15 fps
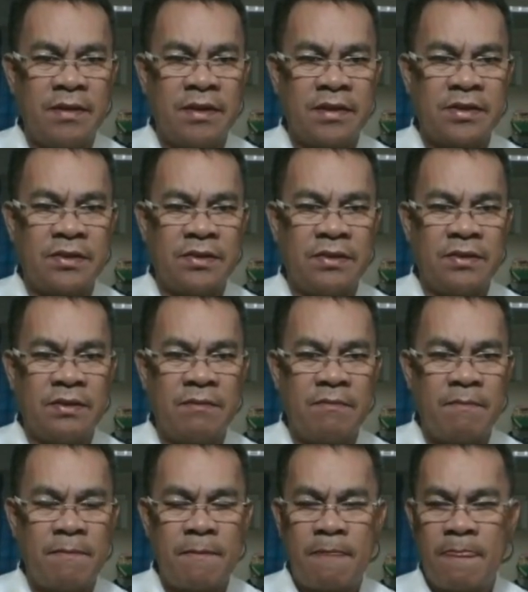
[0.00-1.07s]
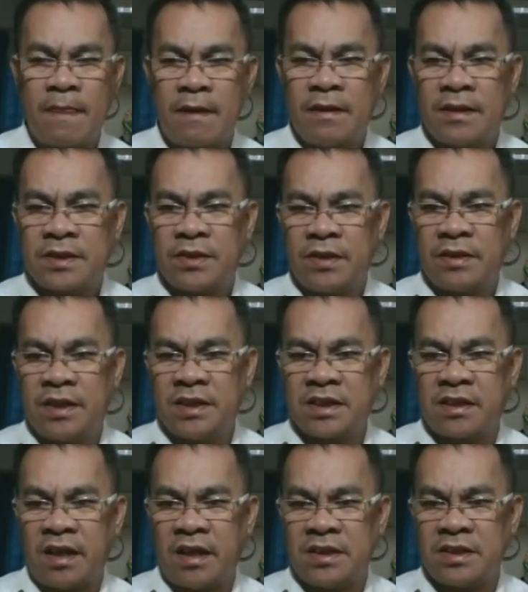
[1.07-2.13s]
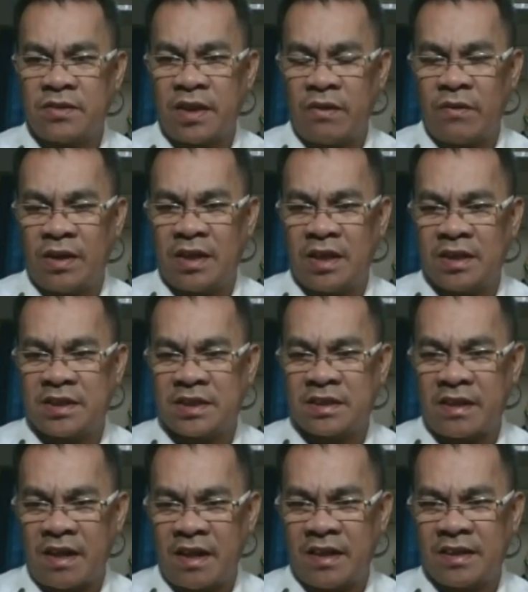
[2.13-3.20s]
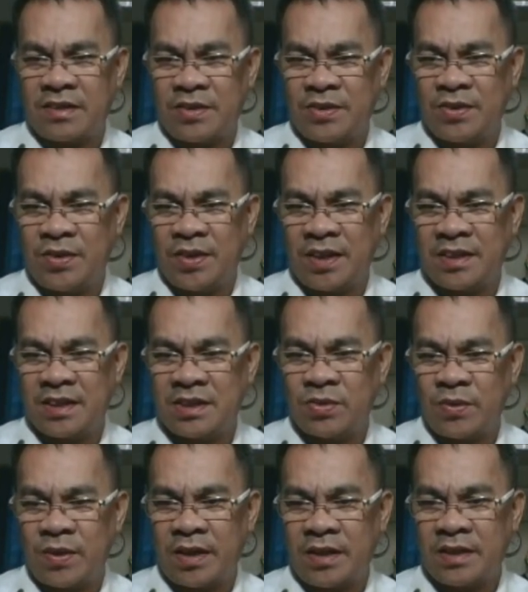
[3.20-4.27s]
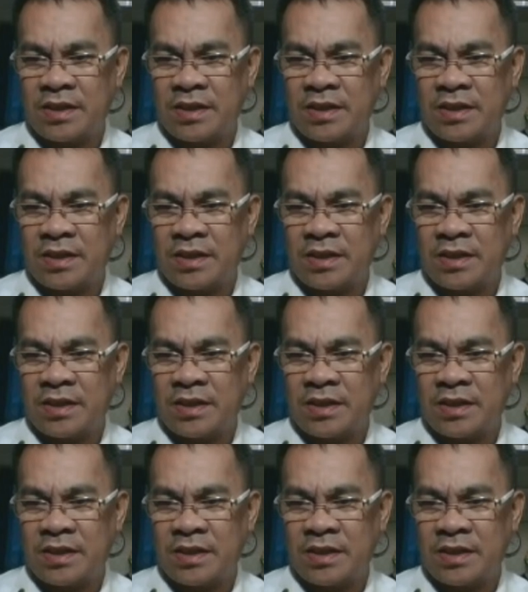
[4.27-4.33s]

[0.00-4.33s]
So in this case, okay, well, let's try to do it this way.